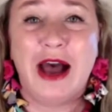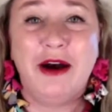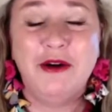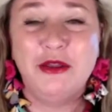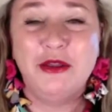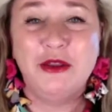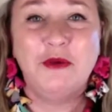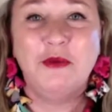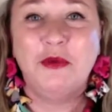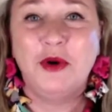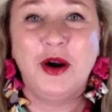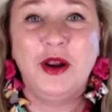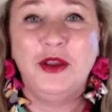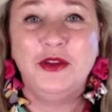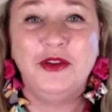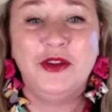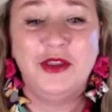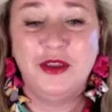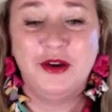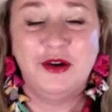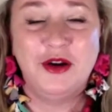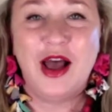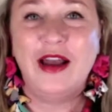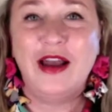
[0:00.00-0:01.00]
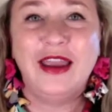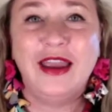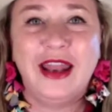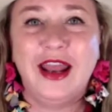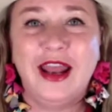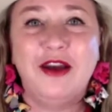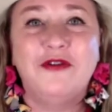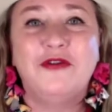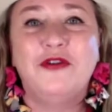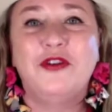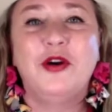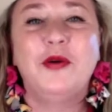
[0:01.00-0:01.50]
out in the world and they're not
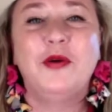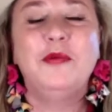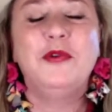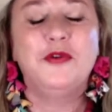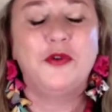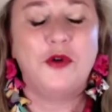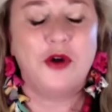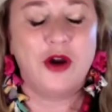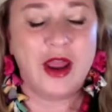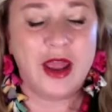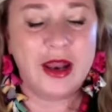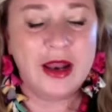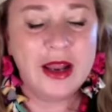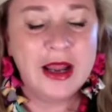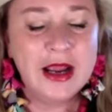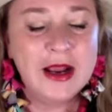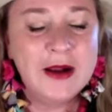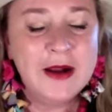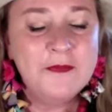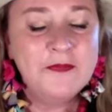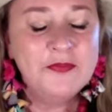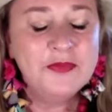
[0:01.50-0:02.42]
getting affirmed for it.